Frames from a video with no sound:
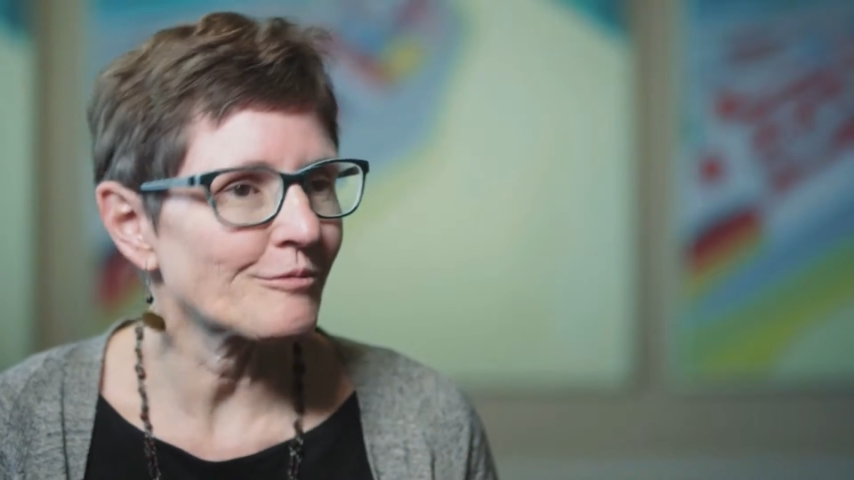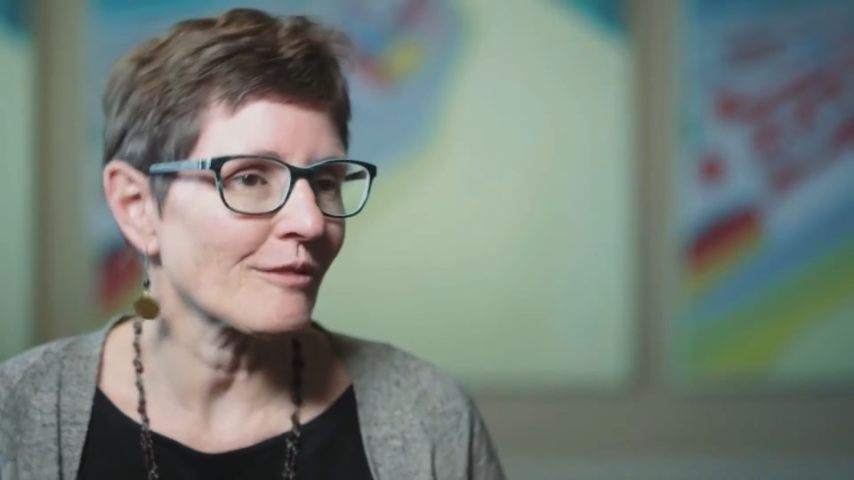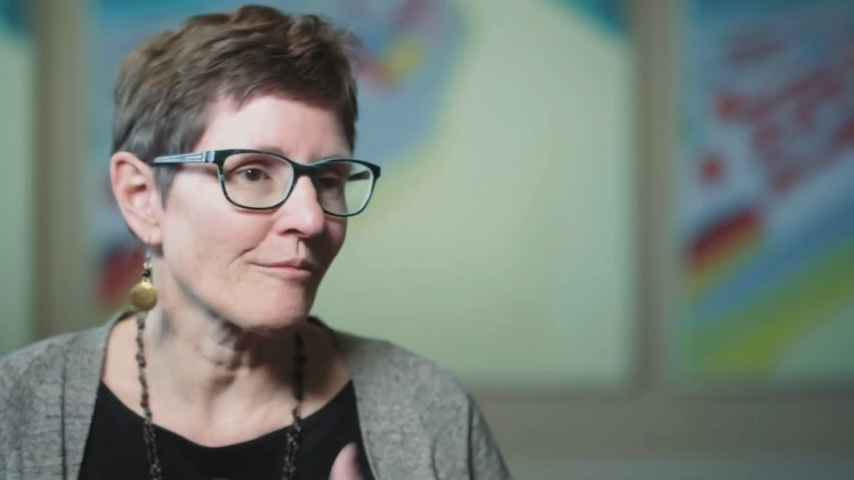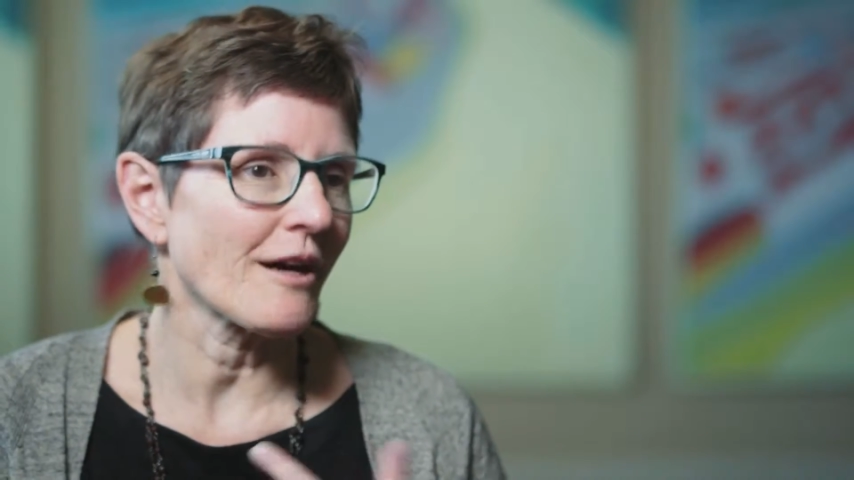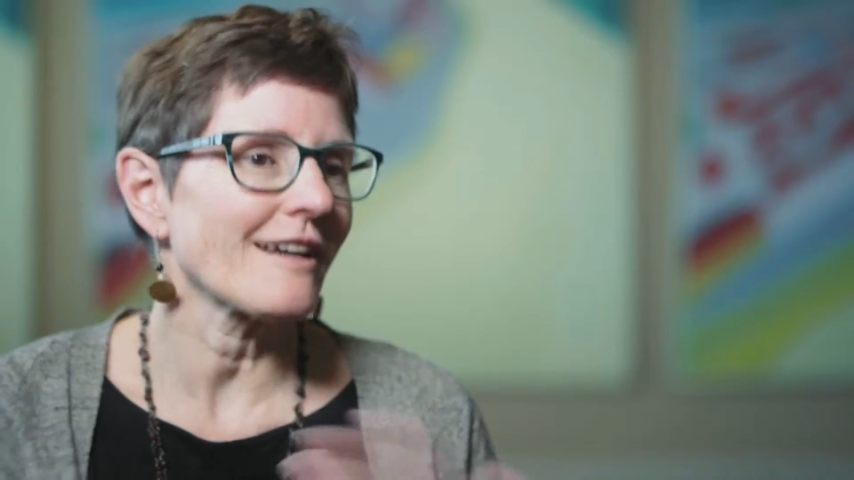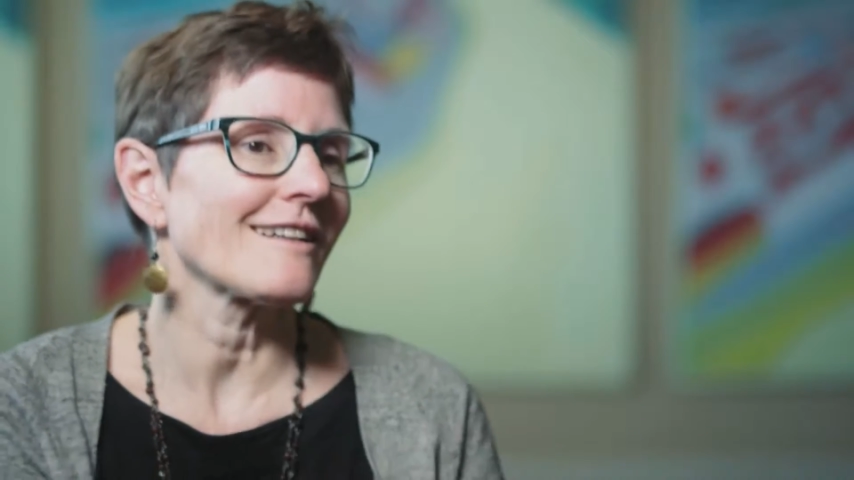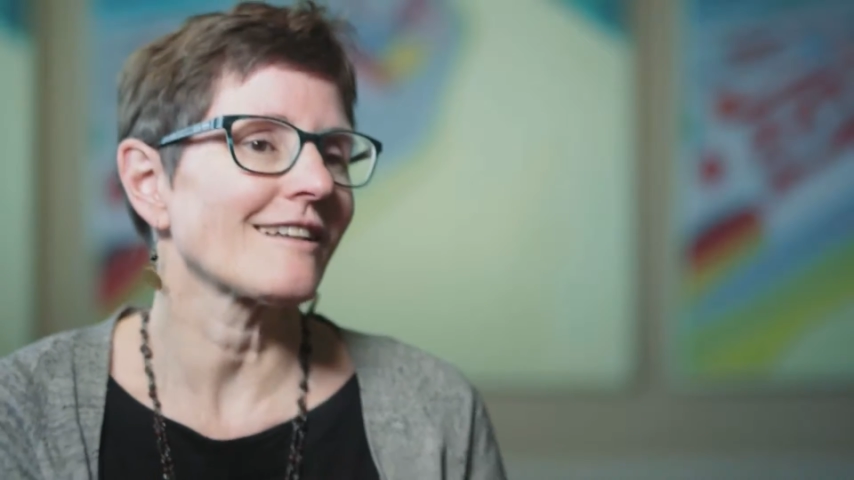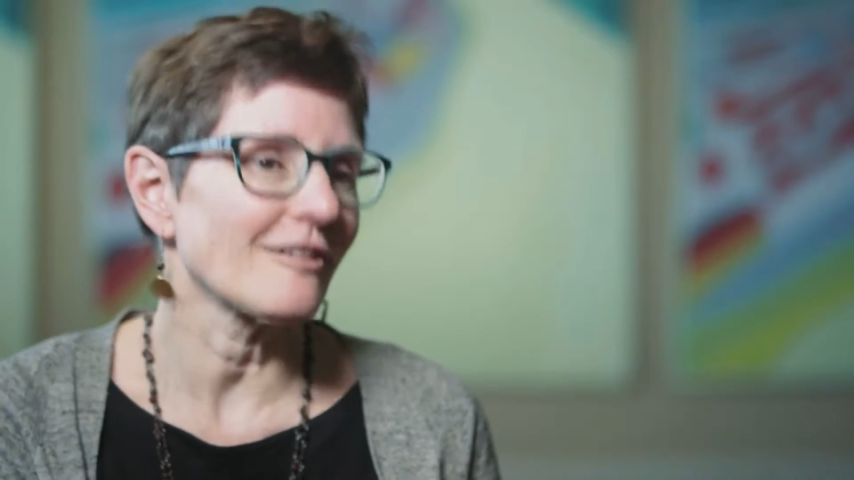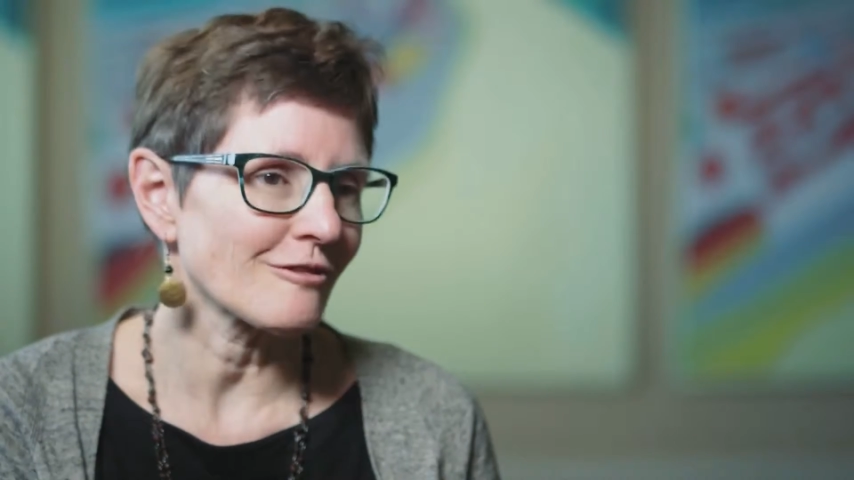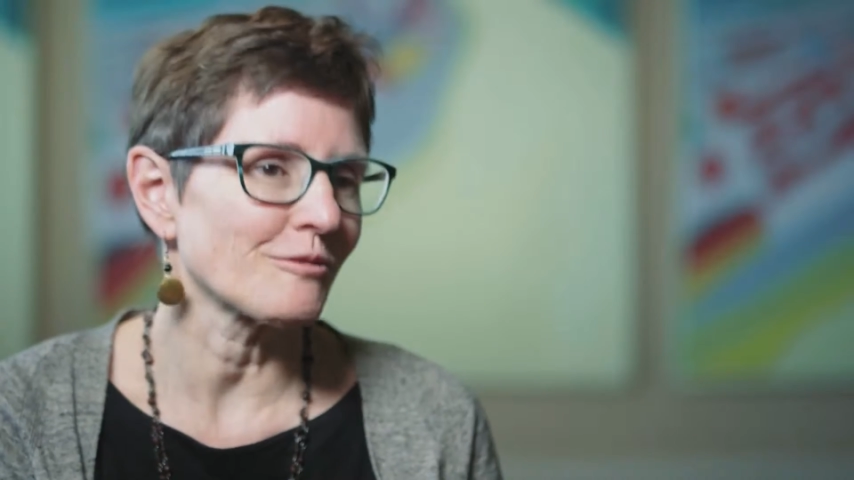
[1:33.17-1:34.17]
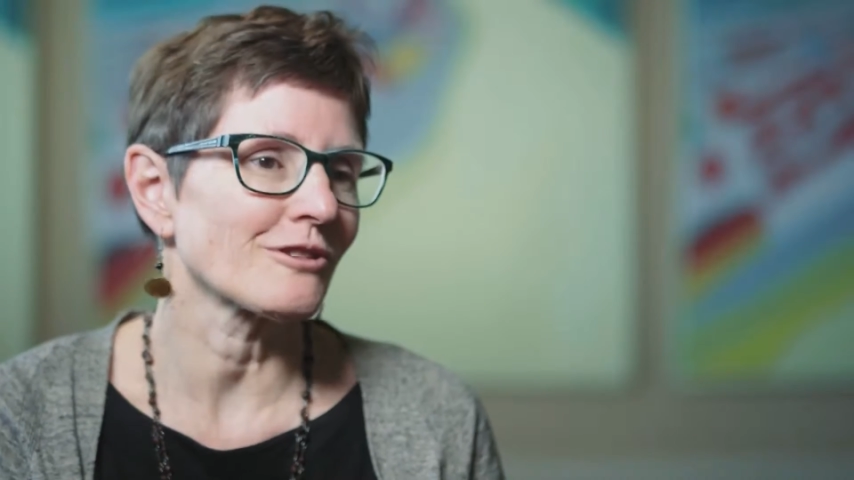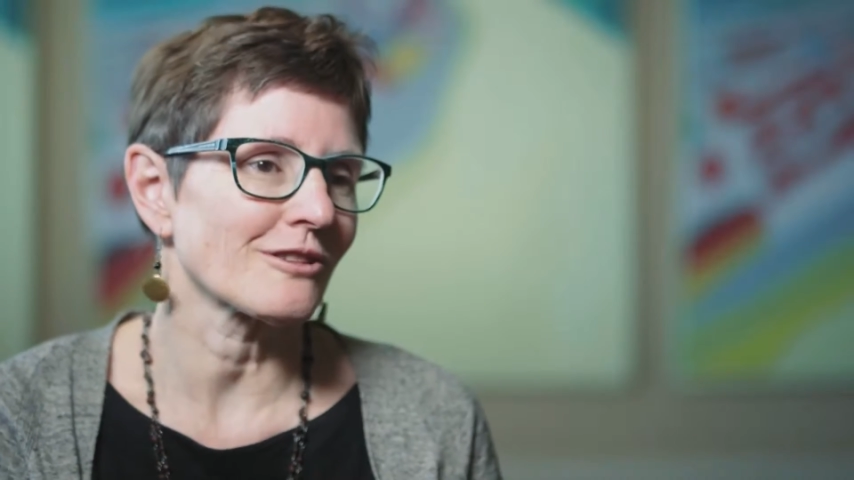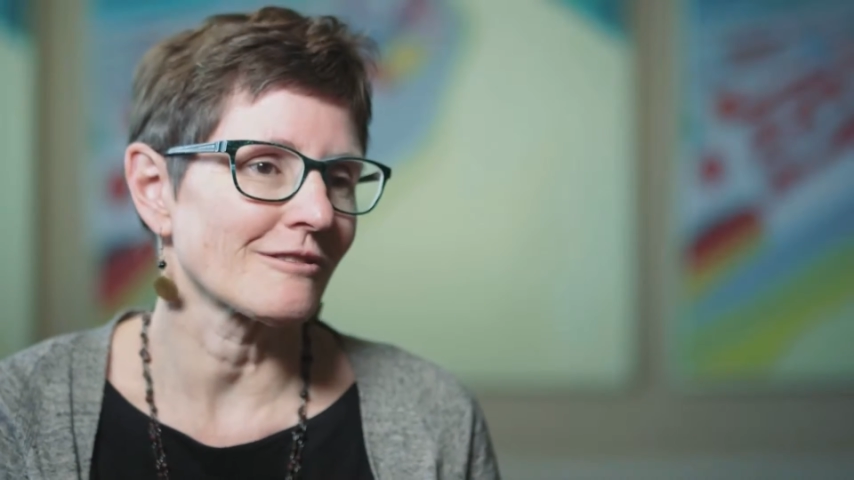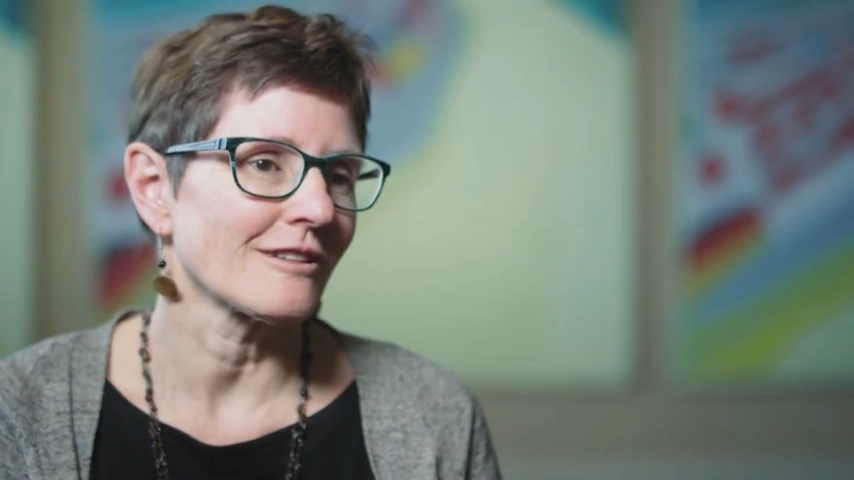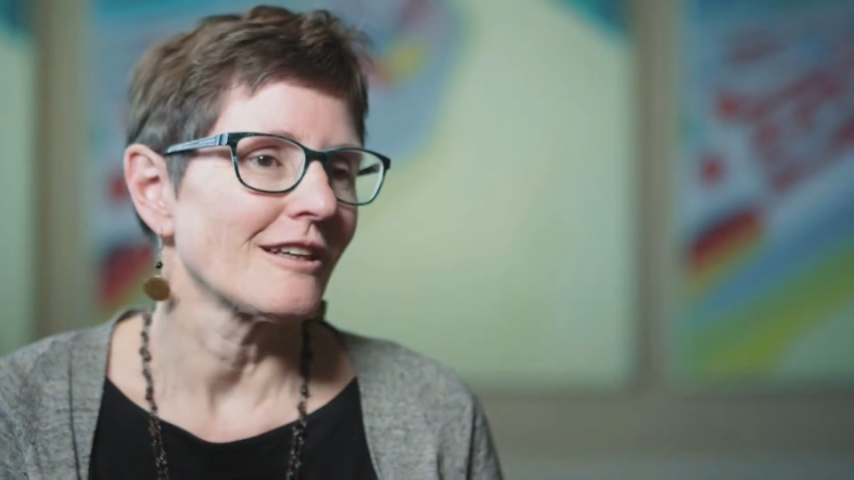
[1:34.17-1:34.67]
but my
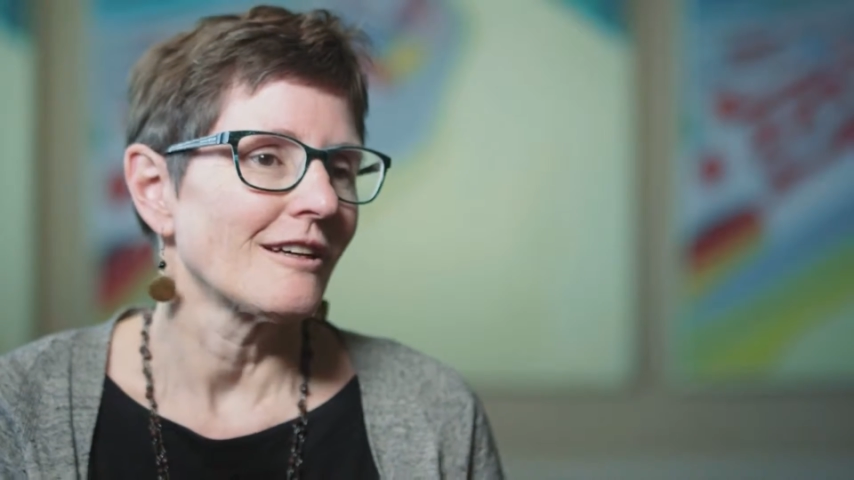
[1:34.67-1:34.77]
contribution